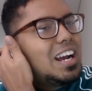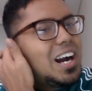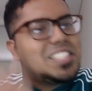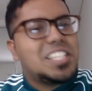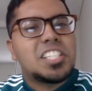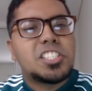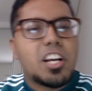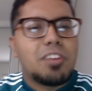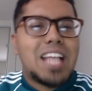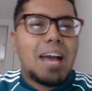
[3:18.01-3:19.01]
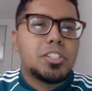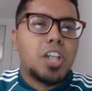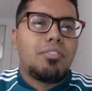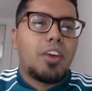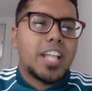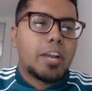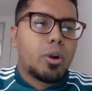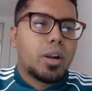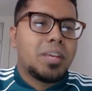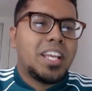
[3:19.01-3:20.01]
a decent chunk of damage off on that
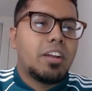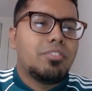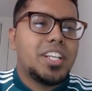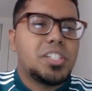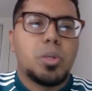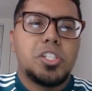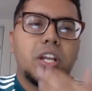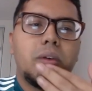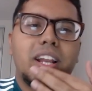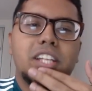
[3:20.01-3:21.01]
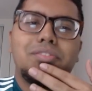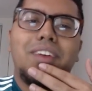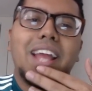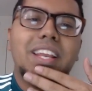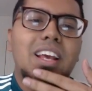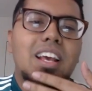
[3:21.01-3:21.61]
Rotom Heat of his, which, you know what, is fine.